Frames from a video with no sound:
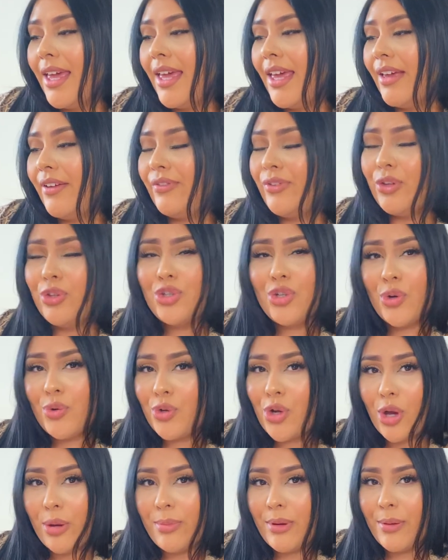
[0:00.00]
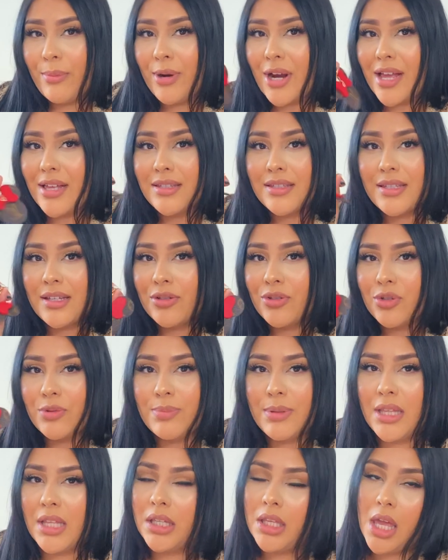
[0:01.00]
if you don't know about brands, I'll just
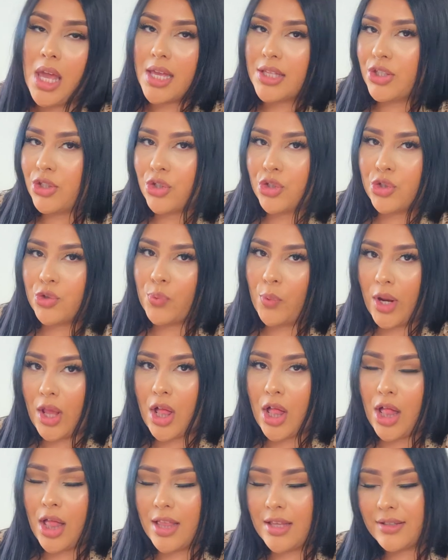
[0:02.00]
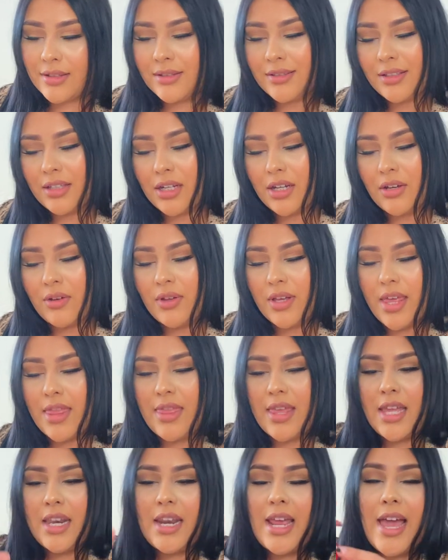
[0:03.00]
be like, it's real, you know?
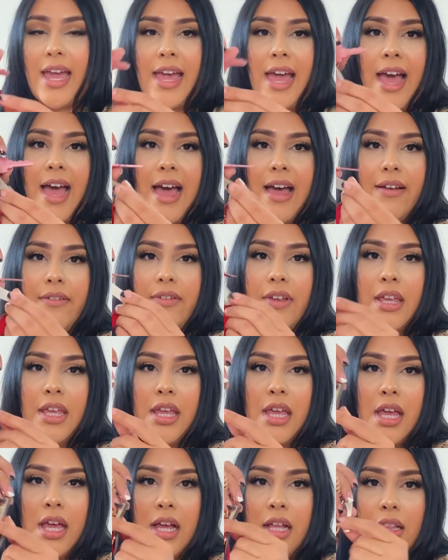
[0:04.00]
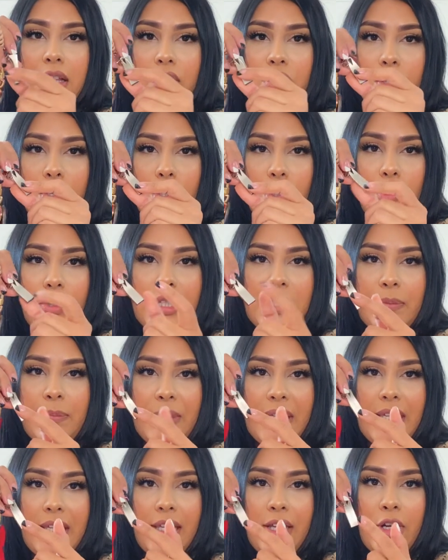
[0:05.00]
And then I have a little
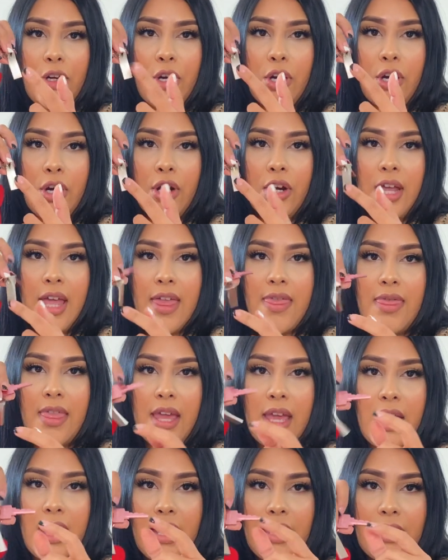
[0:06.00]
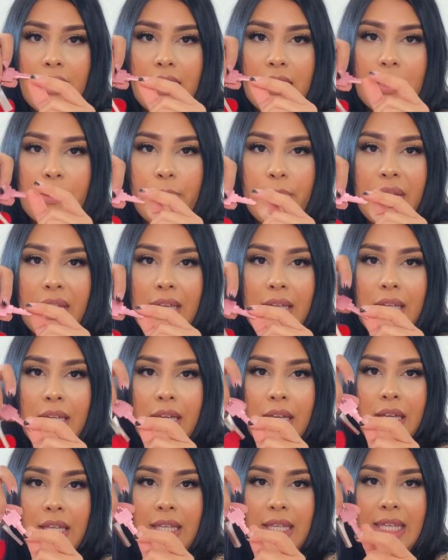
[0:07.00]
USB here and then this pink
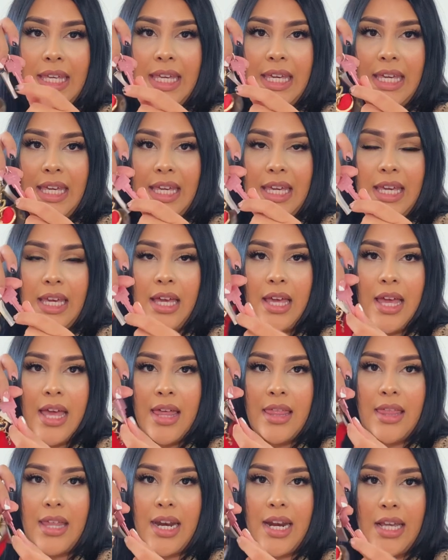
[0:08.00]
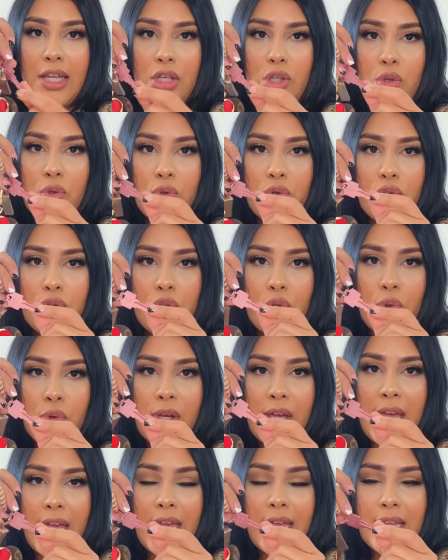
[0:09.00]
key that I use to
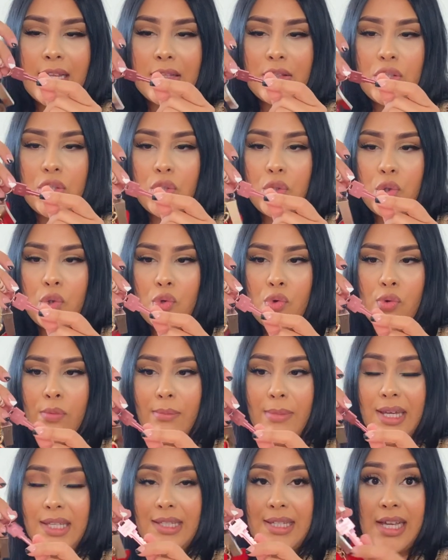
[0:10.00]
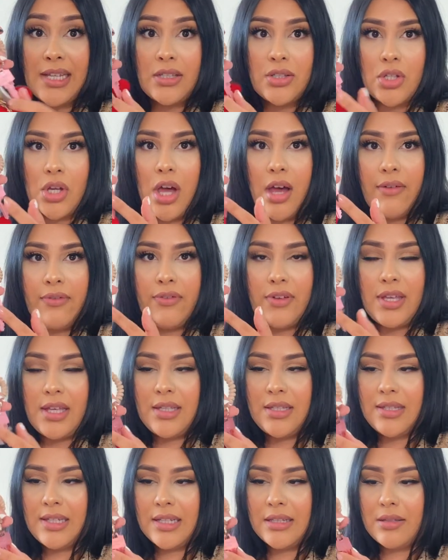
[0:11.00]
get into my dad's
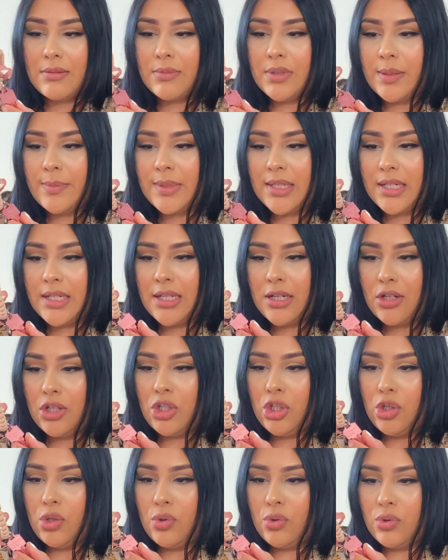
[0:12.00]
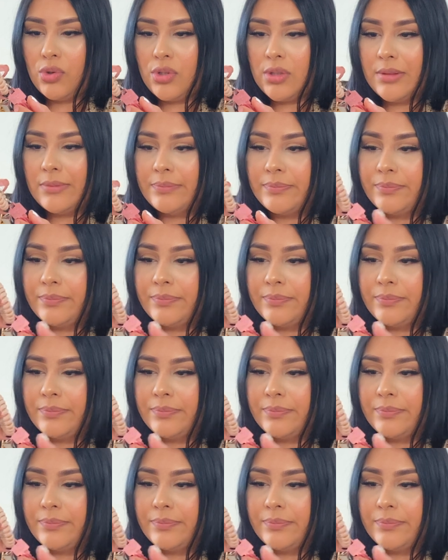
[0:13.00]
office that sometimes I need to use.